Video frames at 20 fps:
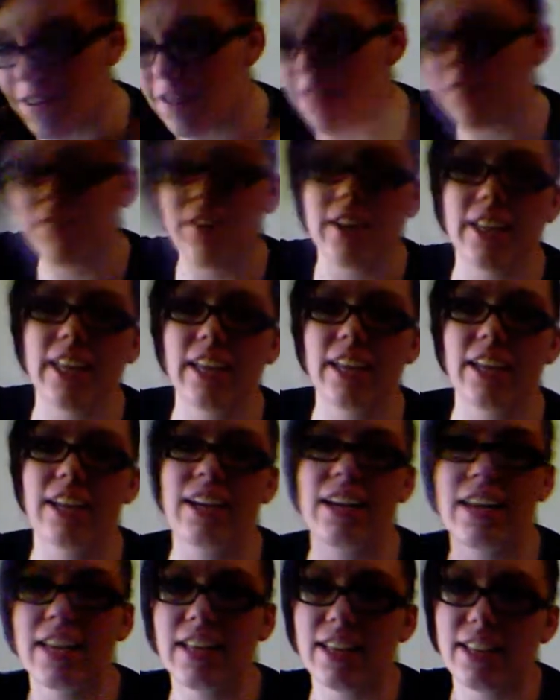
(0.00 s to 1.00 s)
fucking
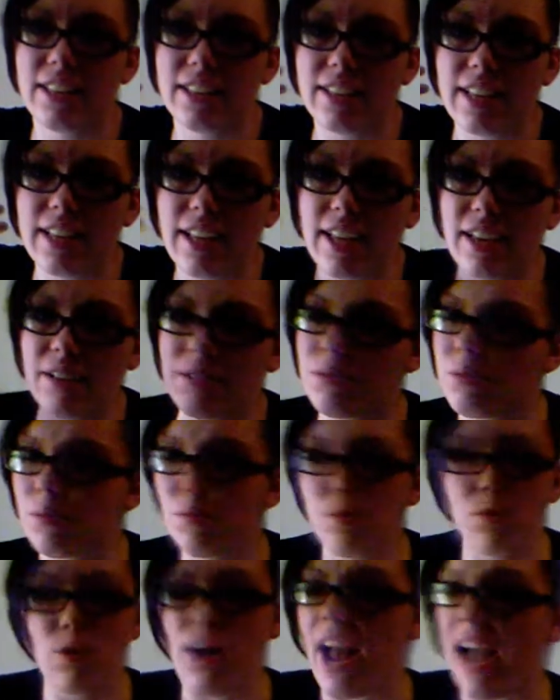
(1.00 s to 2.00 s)

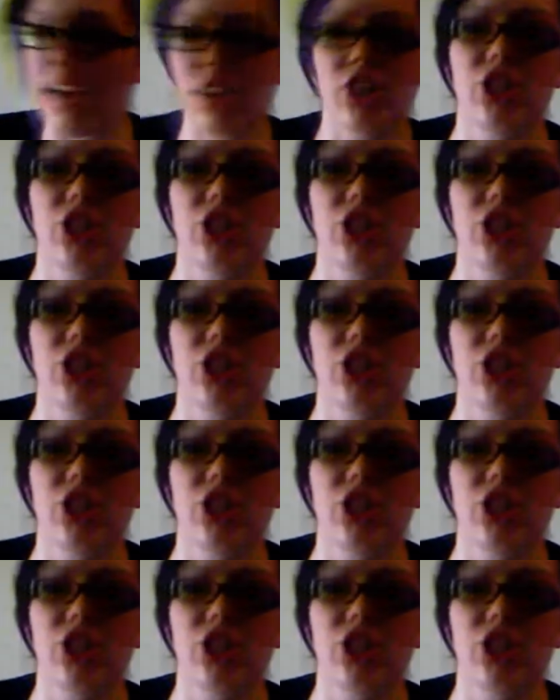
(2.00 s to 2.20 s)
rat